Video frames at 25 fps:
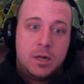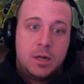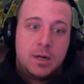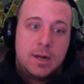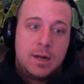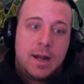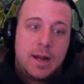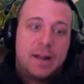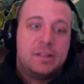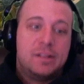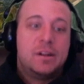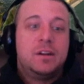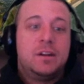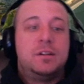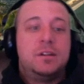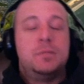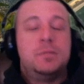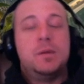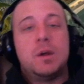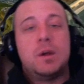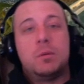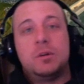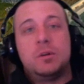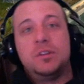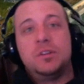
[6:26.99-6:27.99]
I like to
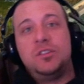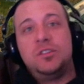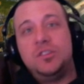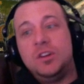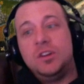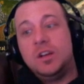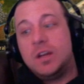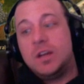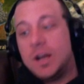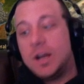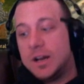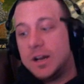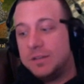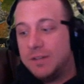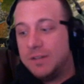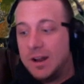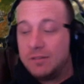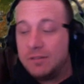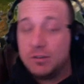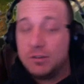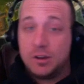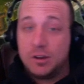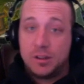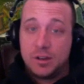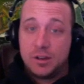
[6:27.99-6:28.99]
be able to see kind of
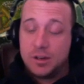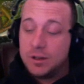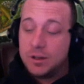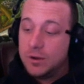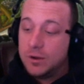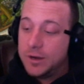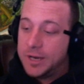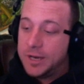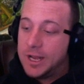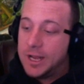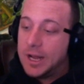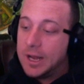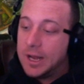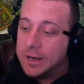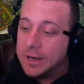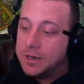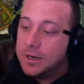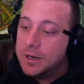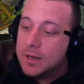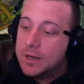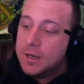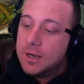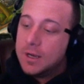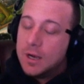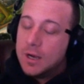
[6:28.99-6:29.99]
everything going on.
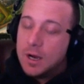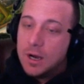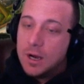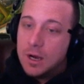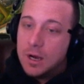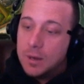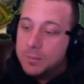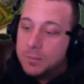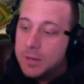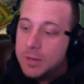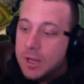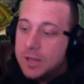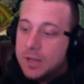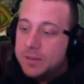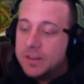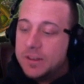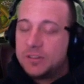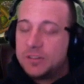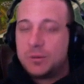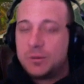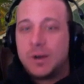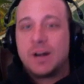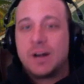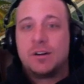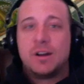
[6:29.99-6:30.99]

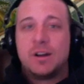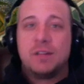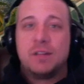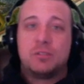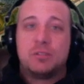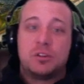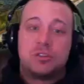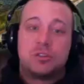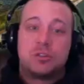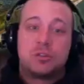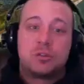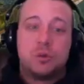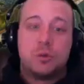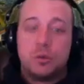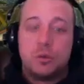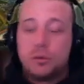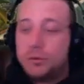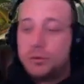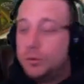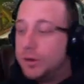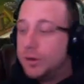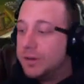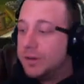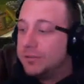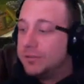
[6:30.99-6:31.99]
This way I don't have to scroll
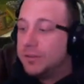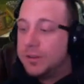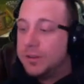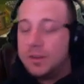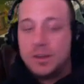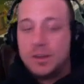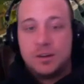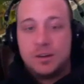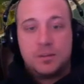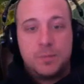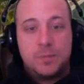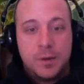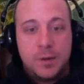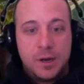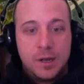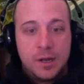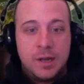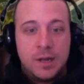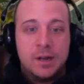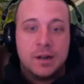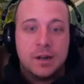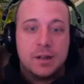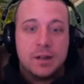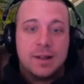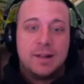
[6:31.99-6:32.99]
through different things, but
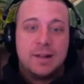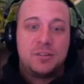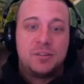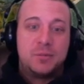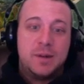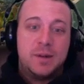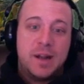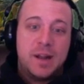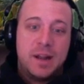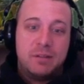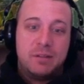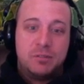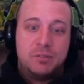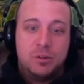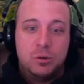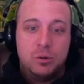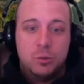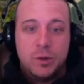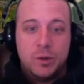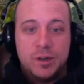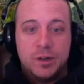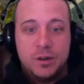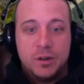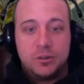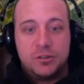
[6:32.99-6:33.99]
it allows me to have two
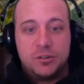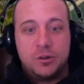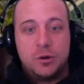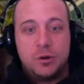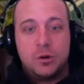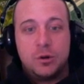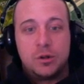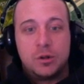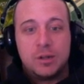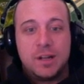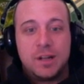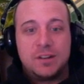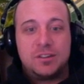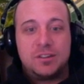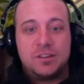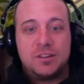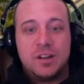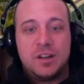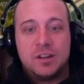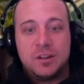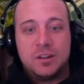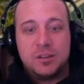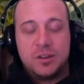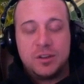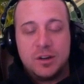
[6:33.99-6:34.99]
windows. So let's
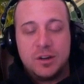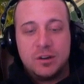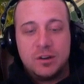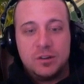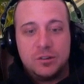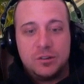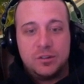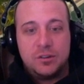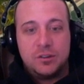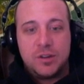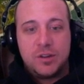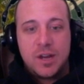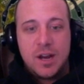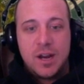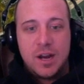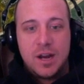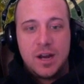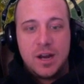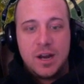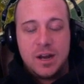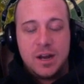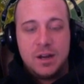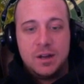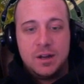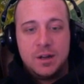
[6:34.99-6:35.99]
say that there's
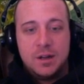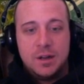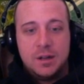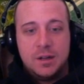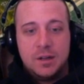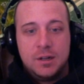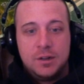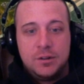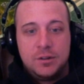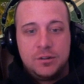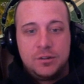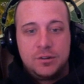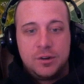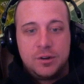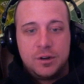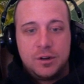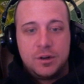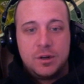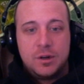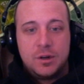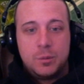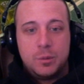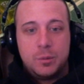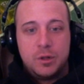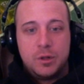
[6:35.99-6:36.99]
a
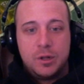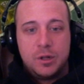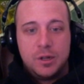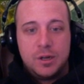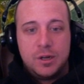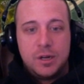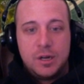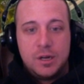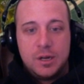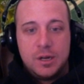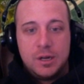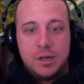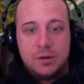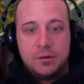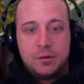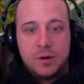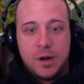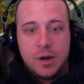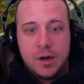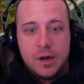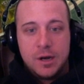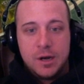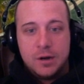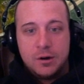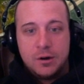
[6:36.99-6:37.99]
certain ability,
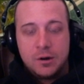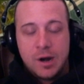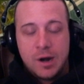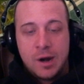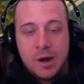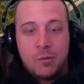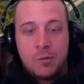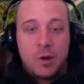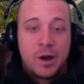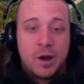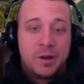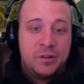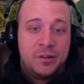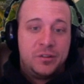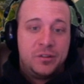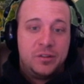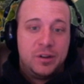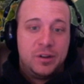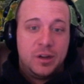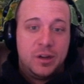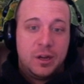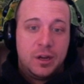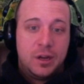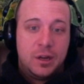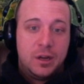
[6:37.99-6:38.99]
right? Or I want to
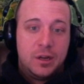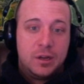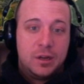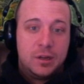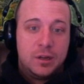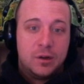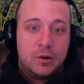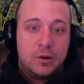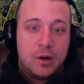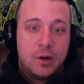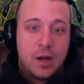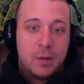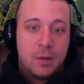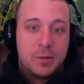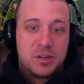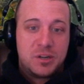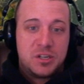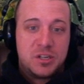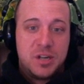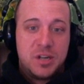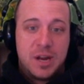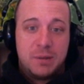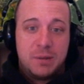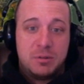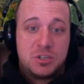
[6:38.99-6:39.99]
see, you know, how much
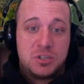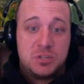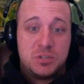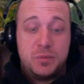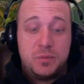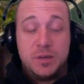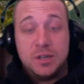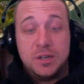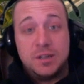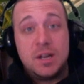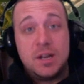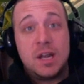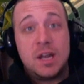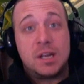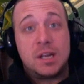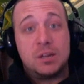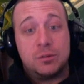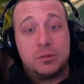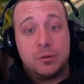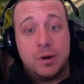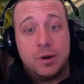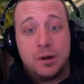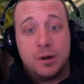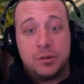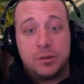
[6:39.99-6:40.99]
damage is being taken
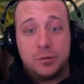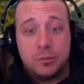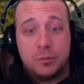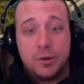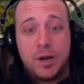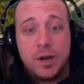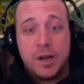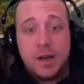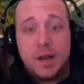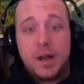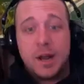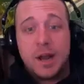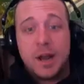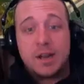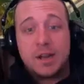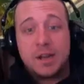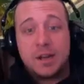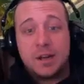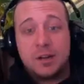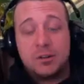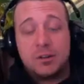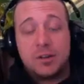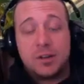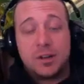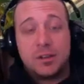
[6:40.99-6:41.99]
throughout the raid. I can
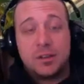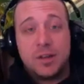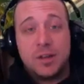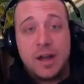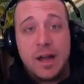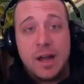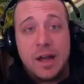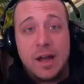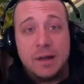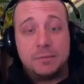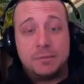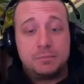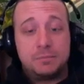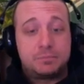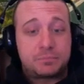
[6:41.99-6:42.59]
click that.